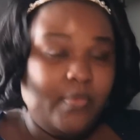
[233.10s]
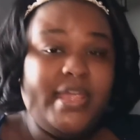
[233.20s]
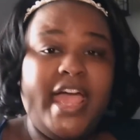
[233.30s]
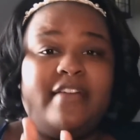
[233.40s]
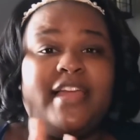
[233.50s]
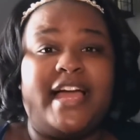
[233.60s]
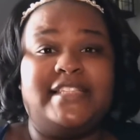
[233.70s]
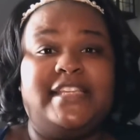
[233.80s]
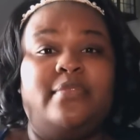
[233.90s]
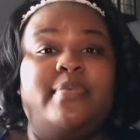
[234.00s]
we have, like I
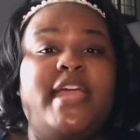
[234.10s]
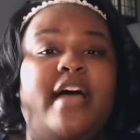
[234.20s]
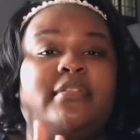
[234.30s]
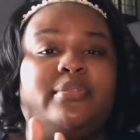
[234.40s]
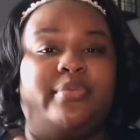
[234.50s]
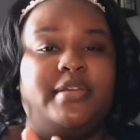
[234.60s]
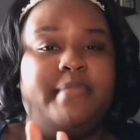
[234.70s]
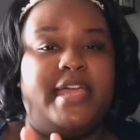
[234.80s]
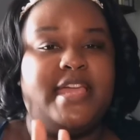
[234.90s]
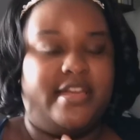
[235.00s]
said, we have three
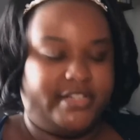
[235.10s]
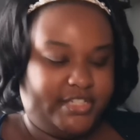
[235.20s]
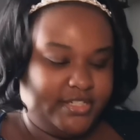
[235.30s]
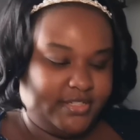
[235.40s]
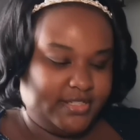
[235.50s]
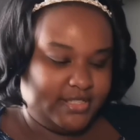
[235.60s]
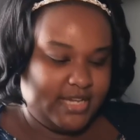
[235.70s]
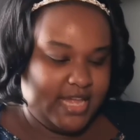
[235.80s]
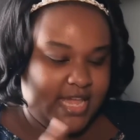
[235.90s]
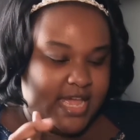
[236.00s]
main characters.
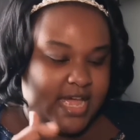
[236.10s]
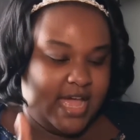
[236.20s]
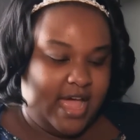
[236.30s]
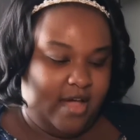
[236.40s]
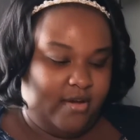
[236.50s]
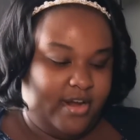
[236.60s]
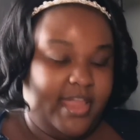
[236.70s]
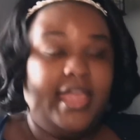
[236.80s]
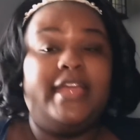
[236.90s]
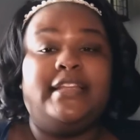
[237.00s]
Our
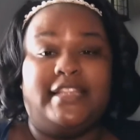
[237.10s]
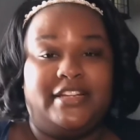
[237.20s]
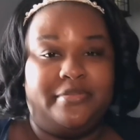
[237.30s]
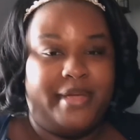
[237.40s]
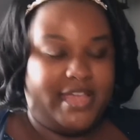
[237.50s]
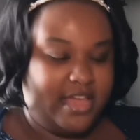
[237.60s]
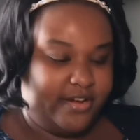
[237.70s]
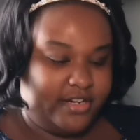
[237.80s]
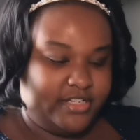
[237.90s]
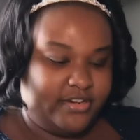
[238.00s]
head leader main
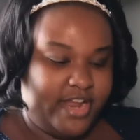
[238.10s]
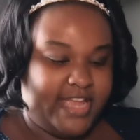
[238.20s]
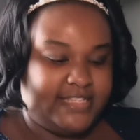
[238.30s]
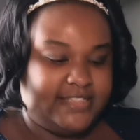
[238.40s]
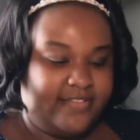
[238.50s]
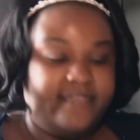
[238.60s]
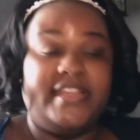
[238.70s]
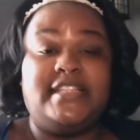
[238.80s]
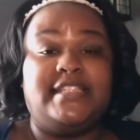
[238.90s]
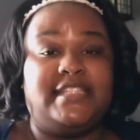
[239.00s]
character is
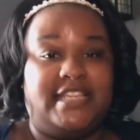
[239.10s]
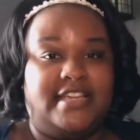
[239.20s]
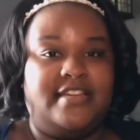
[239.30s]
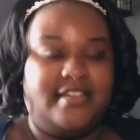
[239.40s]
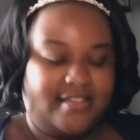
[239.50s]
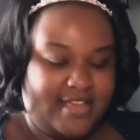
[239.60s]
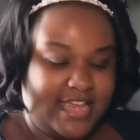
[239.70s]
Vince Teague.